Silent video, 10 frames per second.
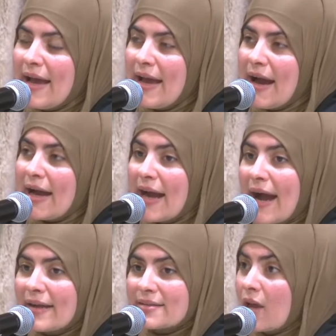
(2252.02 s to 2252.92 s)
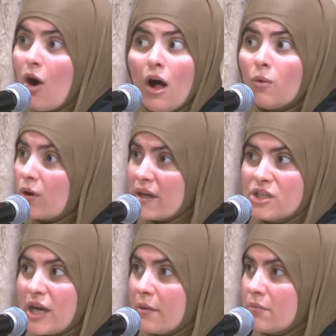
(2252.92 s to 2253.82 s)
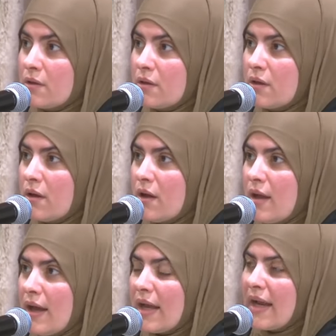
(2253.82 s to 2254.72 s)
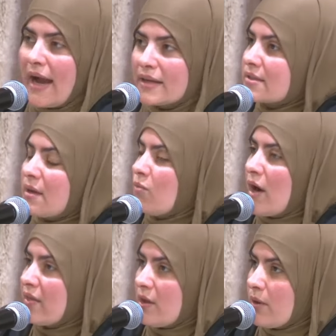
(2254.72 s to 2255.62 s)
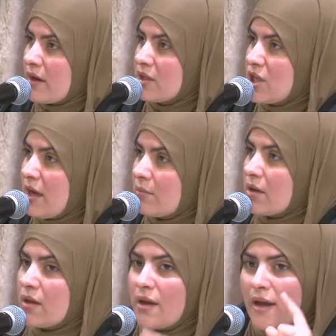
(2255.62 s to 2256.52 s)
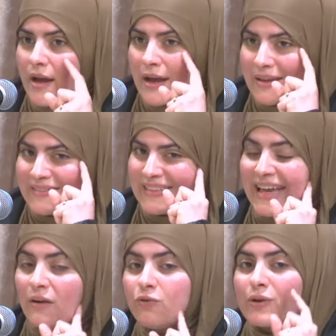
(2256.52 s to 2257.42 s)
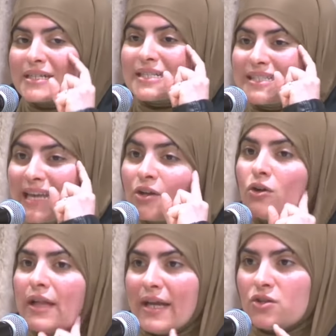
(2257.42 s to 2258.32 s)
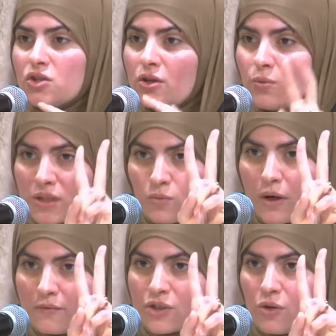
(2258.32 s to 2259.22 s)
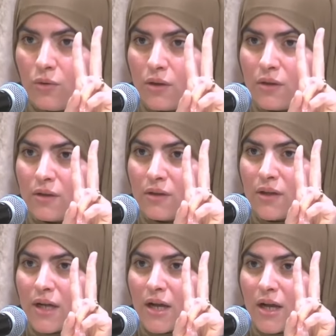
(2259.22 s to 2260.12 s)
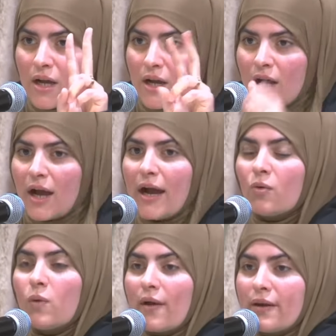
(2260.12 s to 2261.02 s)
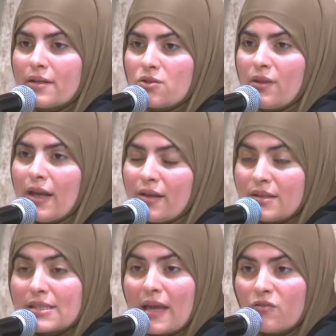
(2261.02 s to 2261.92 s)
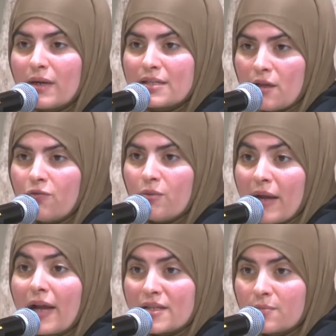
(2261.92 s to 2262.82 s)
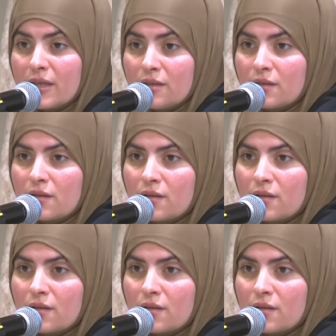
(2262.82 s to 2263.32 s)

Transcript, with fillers: I asked, they all wore hijab. And I asked them why they wear hijab. Every single answer was one of two. I wear it so that I can save myself from my husband.